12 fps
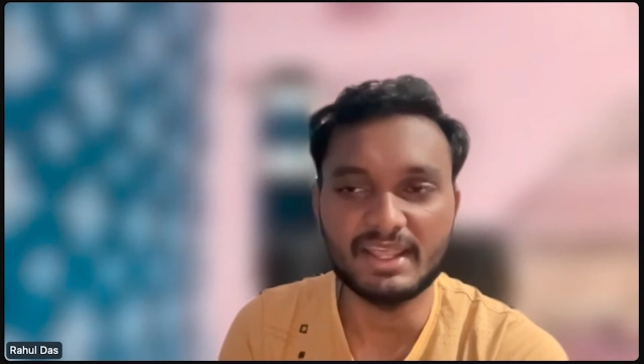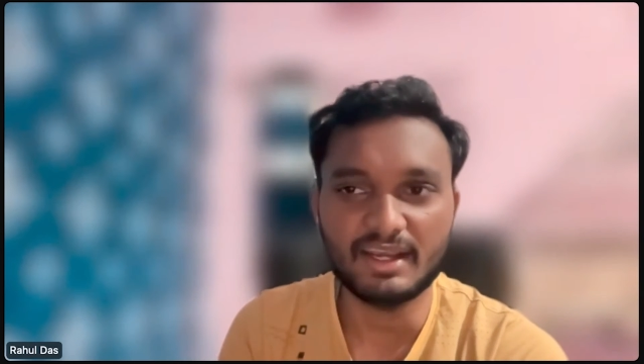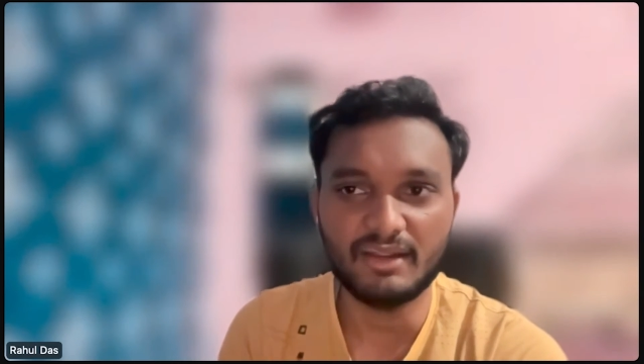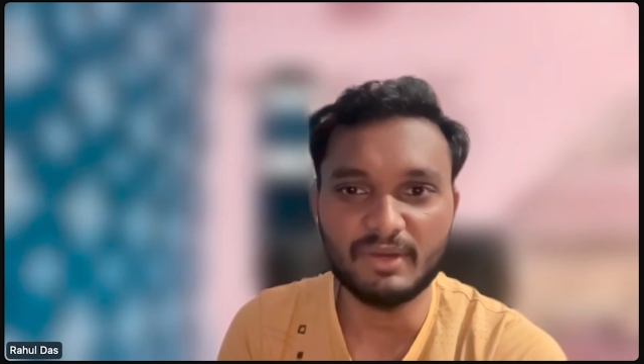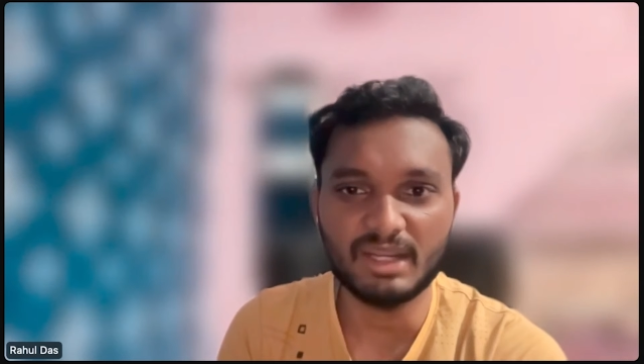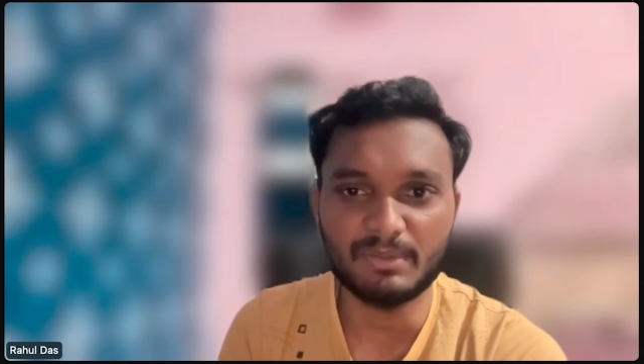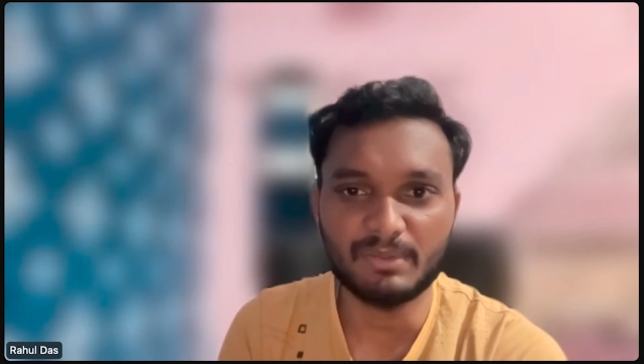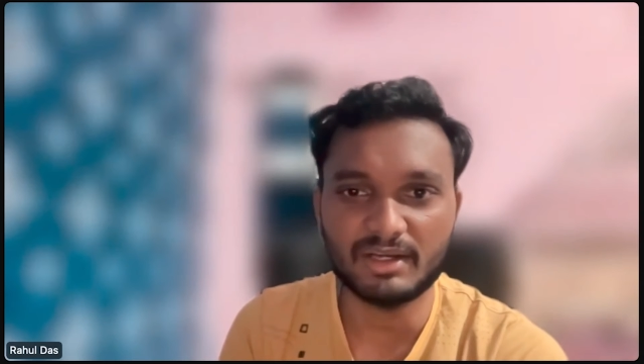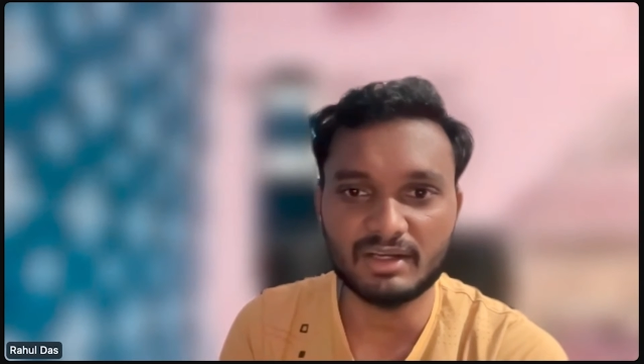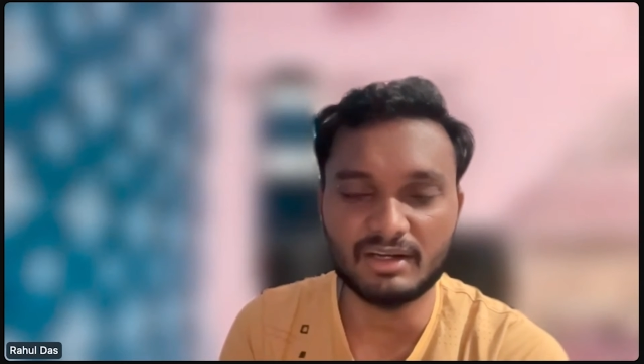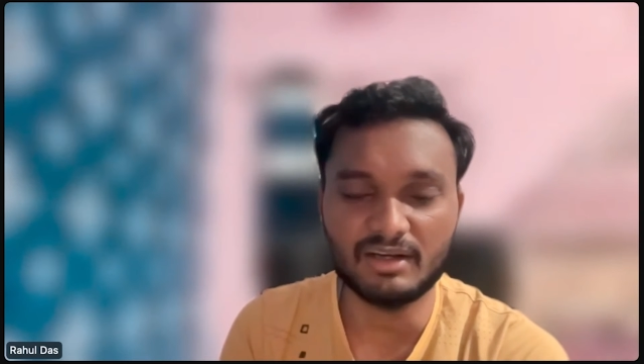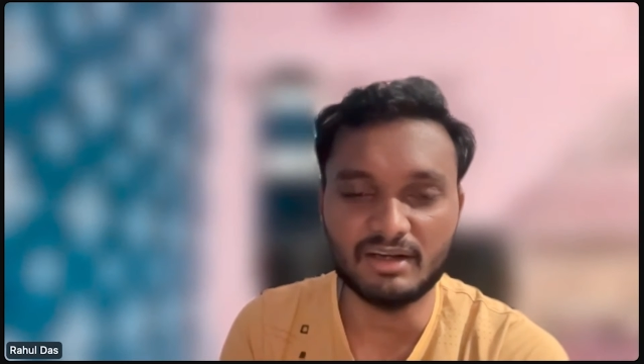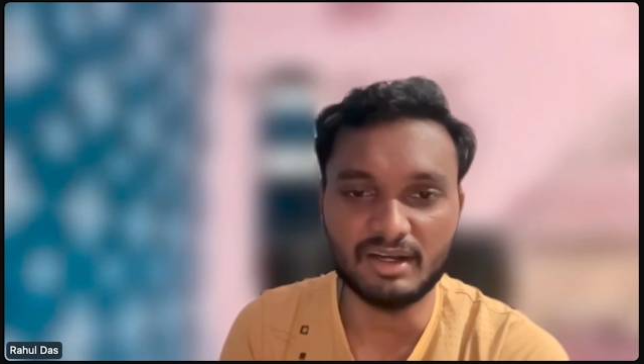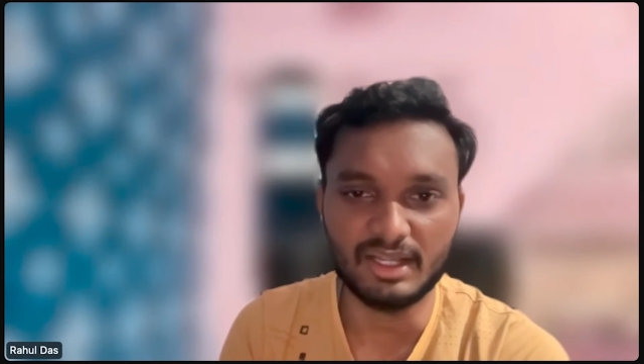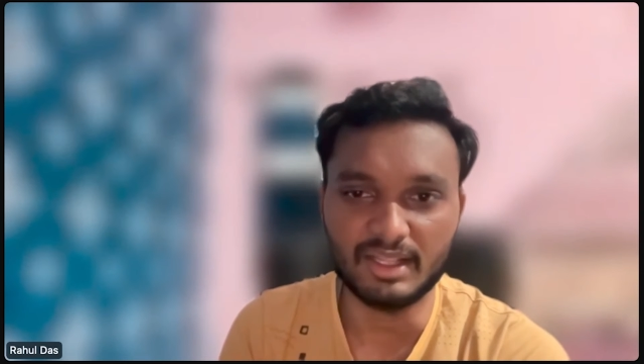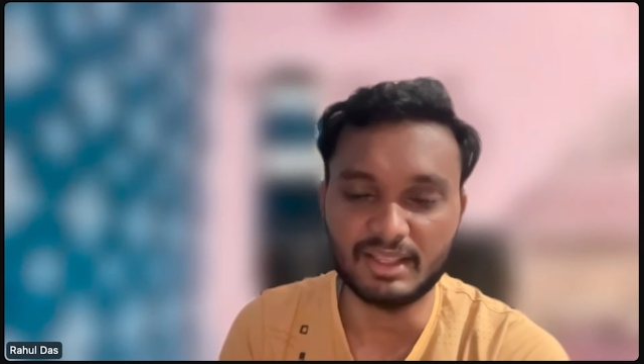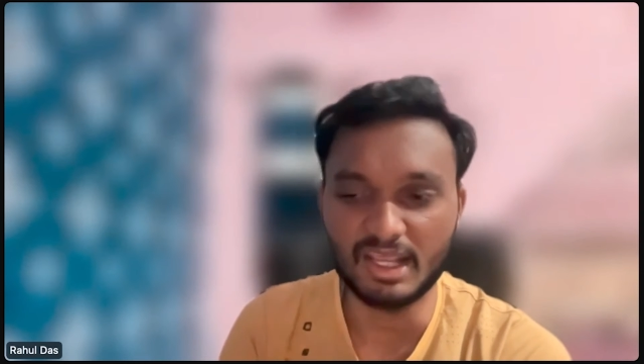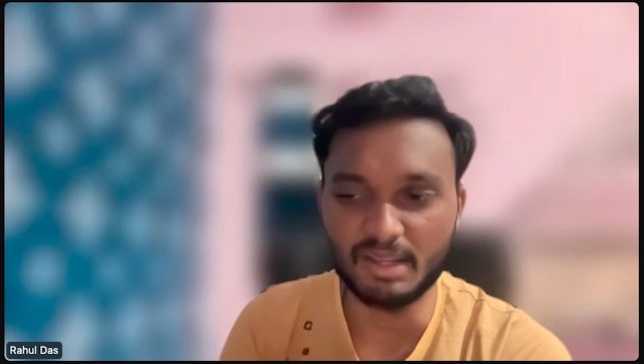So basically, whenever
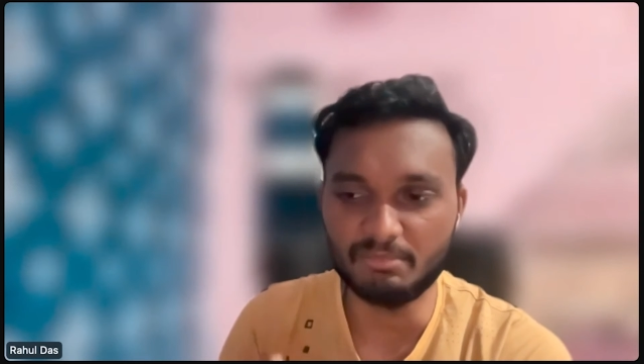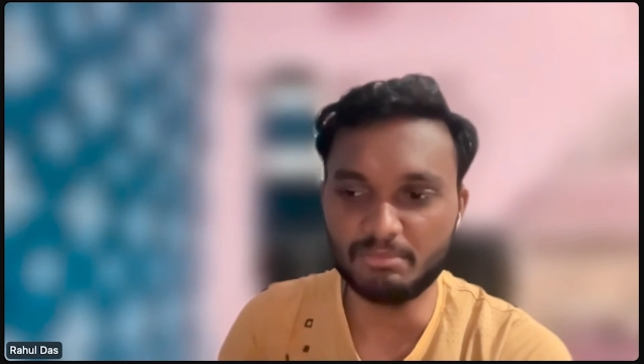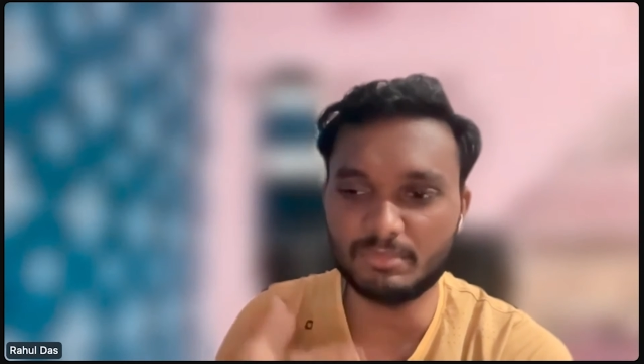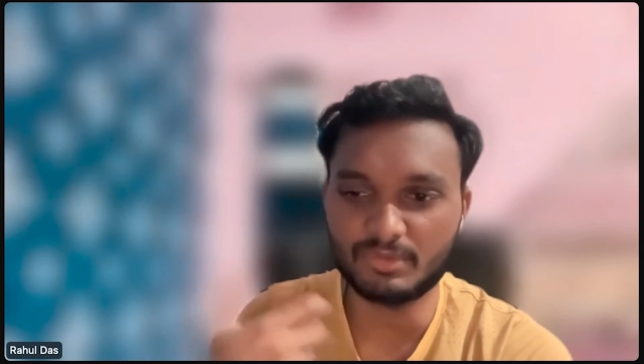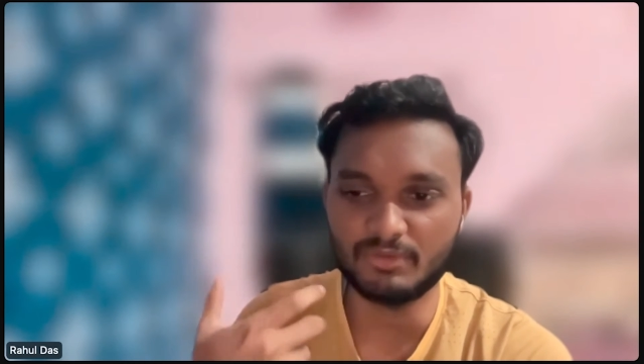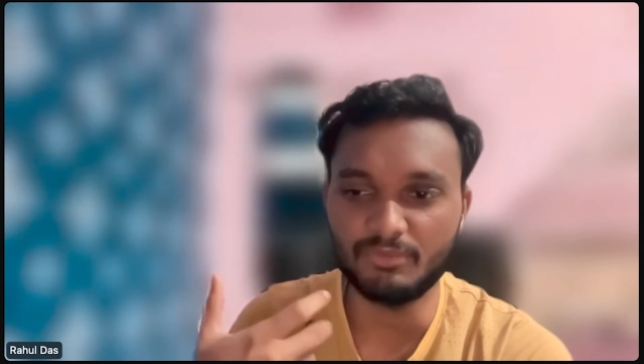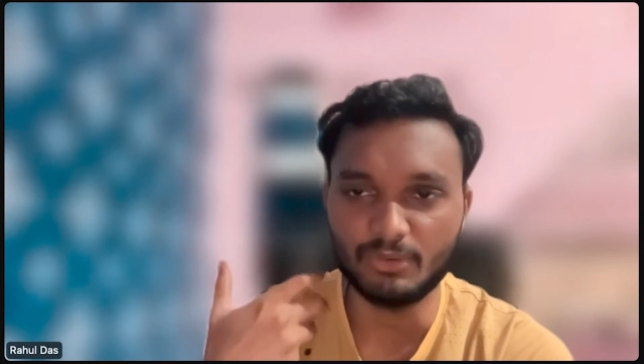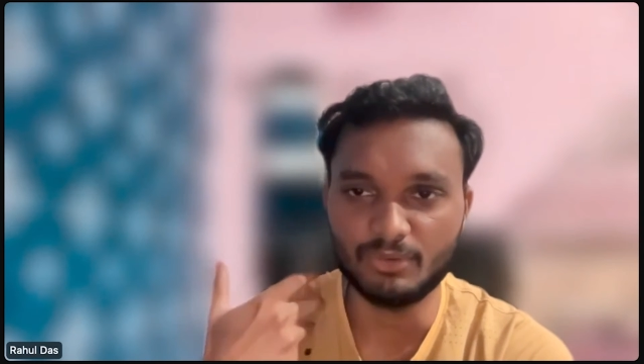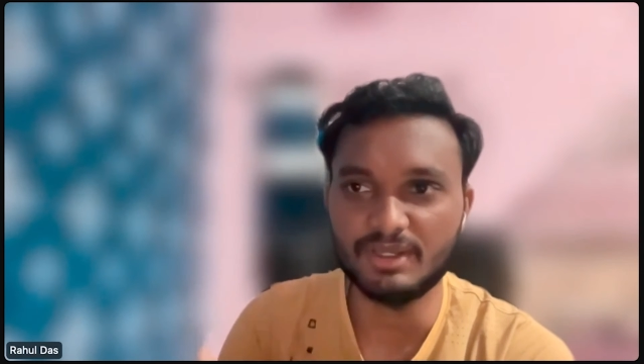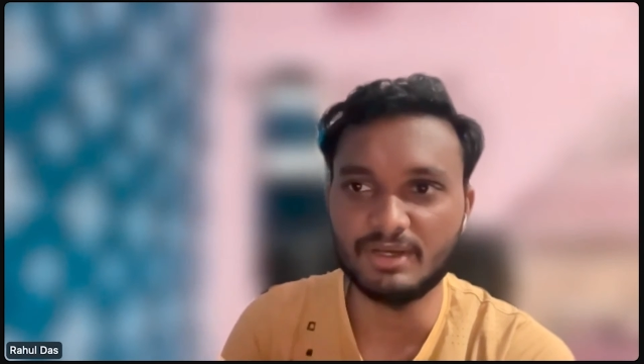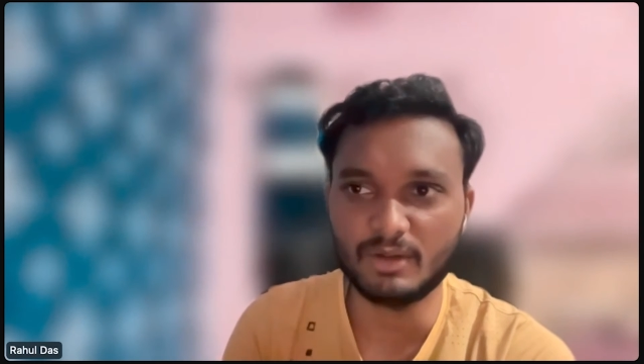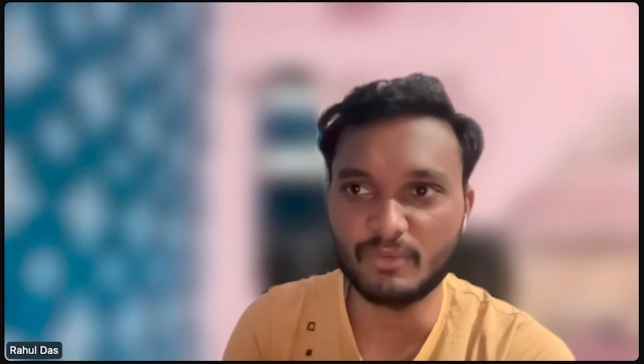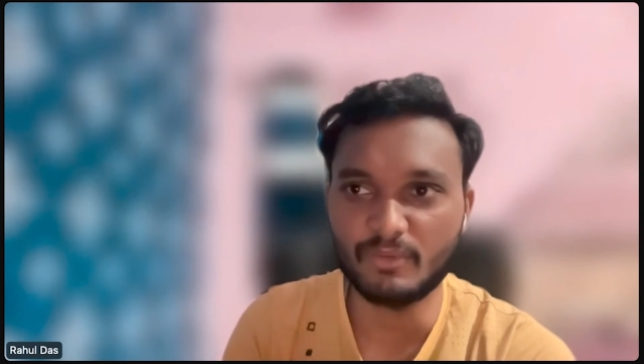a same view is